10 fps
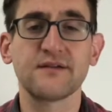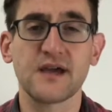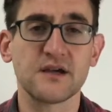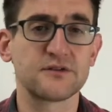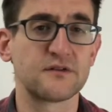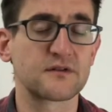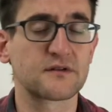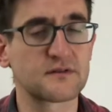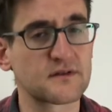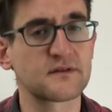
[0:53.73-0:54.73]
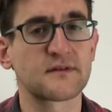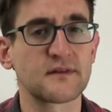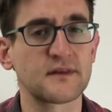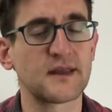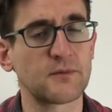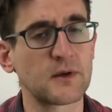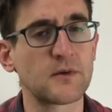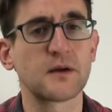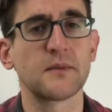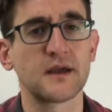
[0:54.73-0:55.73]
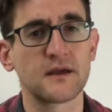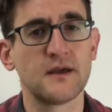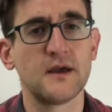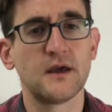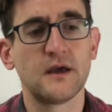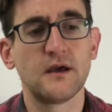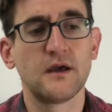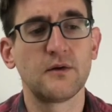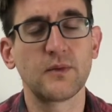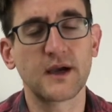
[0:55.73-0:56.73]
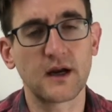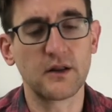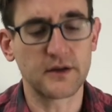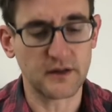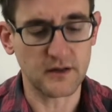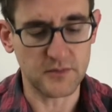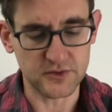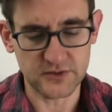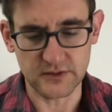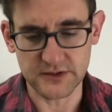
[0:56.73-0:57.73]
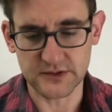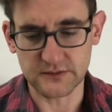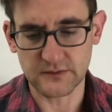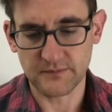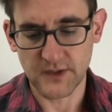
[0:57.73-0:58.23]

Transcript: actions consistently that we want to make, we got to look at our emotional issues.